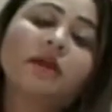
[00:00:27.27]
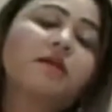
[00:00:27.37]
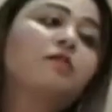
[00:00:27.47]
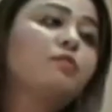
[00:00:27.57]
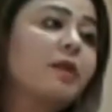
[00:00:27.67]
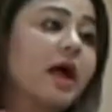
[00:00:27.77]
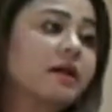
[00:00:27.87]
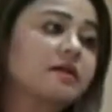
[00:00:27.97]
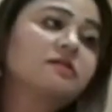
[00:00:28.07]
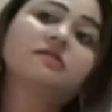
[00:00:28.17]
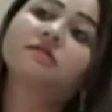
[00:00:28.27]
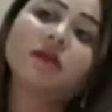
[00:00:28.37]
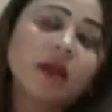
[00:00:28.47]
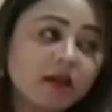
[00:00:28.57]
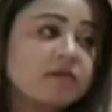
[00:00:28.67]
ready to practice
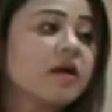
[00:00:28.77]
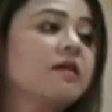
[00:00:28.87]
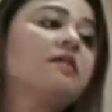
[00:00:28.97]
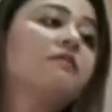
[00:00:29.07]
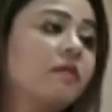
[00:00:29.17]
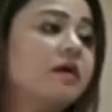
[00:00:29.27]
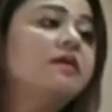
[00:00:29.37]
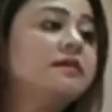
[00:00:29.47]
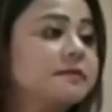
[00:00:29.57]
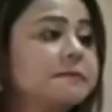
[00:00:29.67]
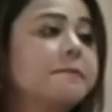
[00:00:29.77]
anywhere in the world.